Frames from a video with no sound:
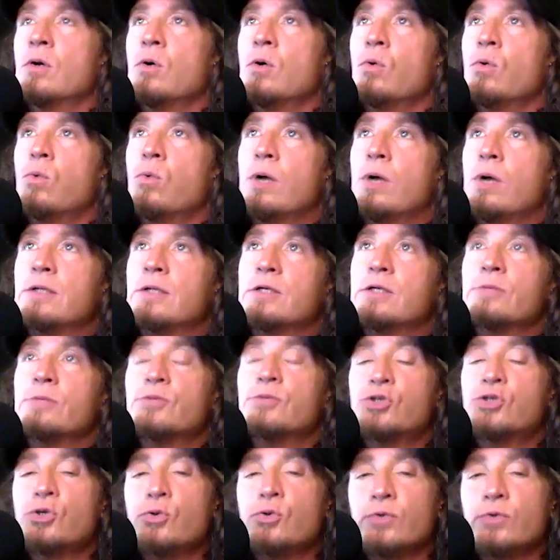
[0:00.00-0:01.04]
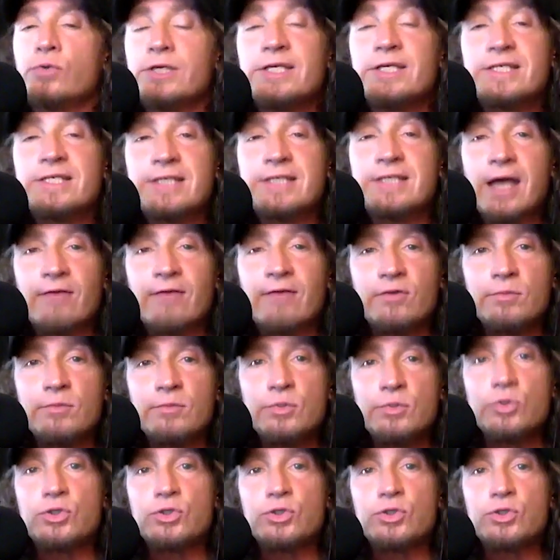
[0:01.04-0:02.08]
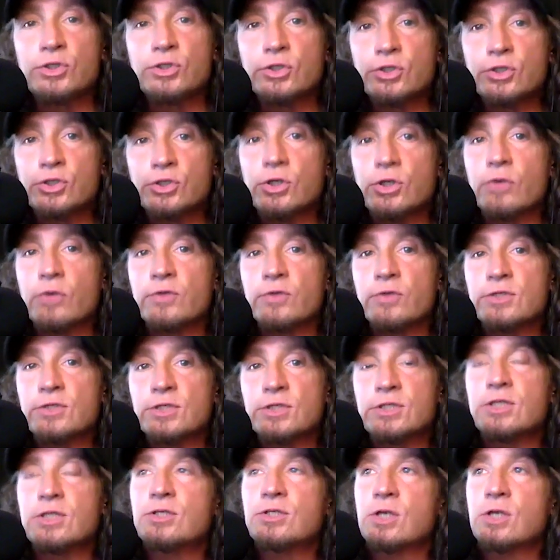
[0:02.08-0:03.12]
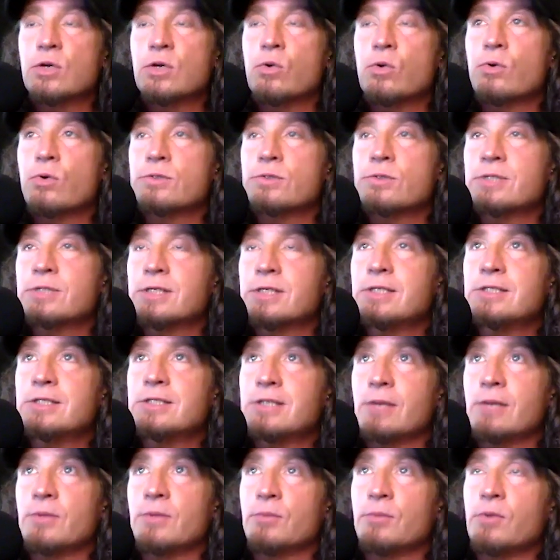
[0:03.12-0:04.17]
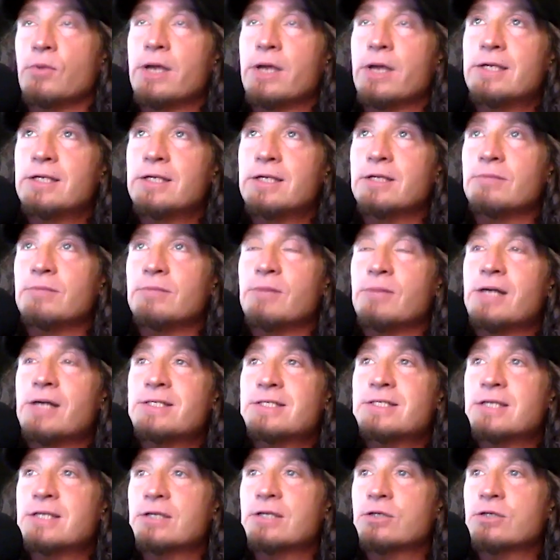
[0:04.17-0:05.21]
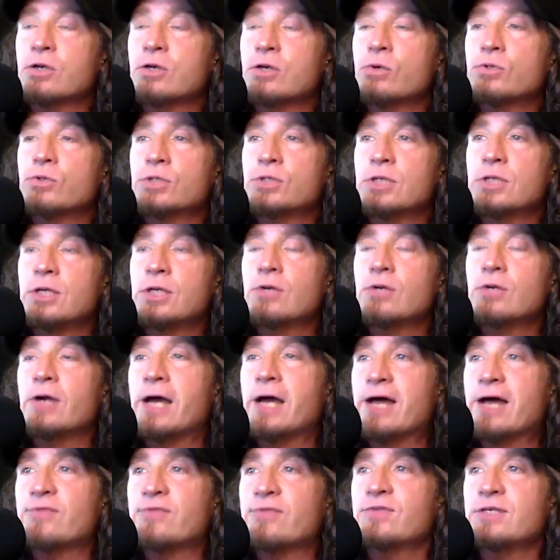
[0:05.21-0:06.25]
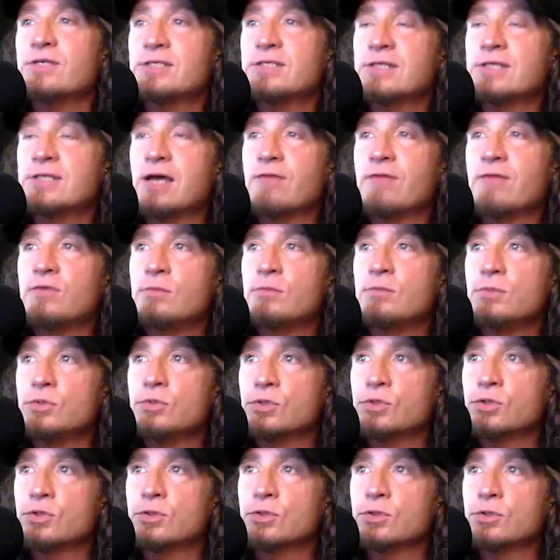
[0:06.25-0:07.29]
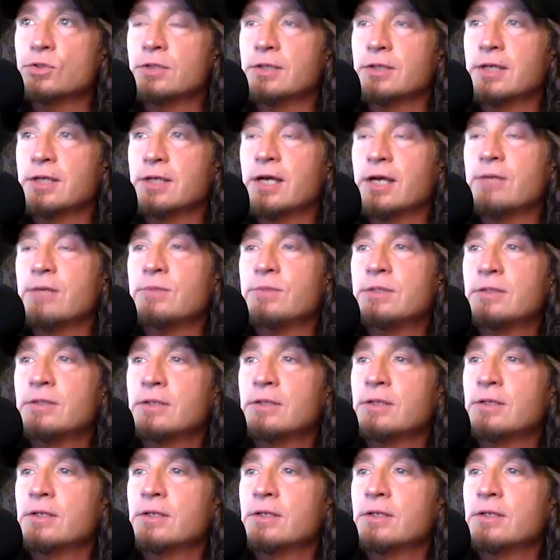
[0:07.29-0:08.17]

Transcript: Welcome to the Savvy Musician Show. This is C J Ortiz. I'm the branding and mindset coach here at the Savvy Musician Academy.